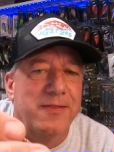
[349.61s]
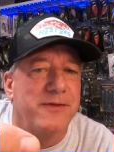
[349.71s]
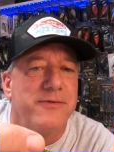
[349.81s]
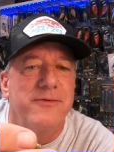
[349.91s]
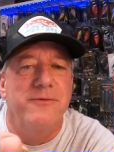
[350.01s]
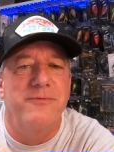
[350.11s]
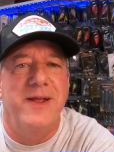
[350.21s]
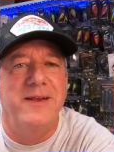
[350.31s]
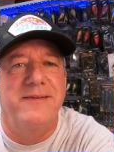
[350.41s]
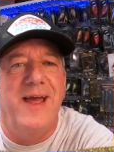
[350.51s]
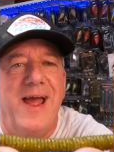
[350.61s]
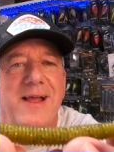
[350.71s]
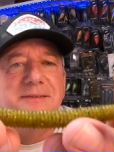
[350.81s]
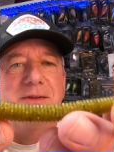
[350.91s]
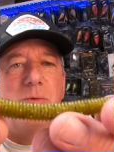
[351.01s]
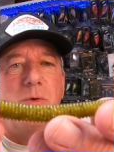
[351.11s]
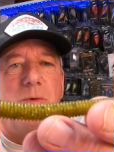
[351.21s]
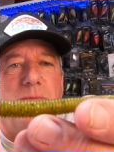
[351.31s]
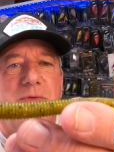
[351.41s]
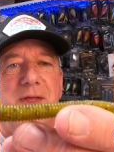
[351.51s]
This is a fantastic
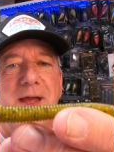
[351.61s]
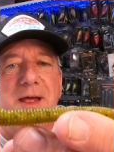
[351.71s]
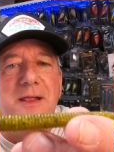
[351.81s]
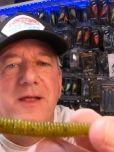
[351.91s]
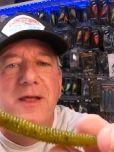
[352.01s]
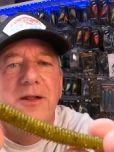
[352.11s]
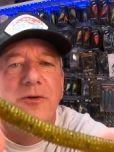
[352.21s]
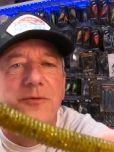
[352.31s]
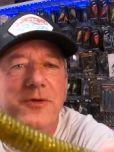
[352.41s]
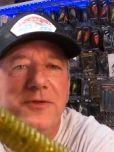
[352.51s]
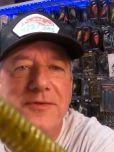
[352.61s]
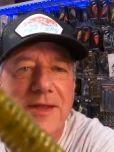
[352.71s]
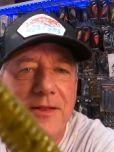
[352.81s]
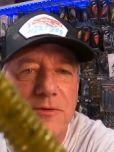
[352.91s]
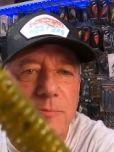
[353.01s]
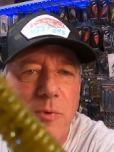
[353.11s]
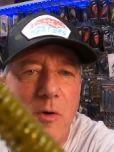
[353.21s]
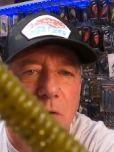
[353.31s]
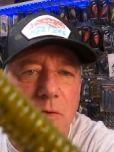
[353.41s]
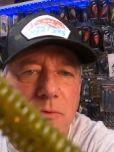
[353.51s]
worm for that. I don't know if you can see the
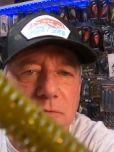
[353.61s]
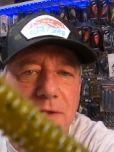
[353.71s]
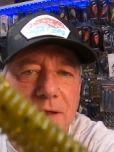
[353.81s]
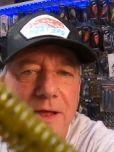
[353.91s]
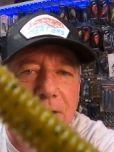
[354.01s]
sparkles.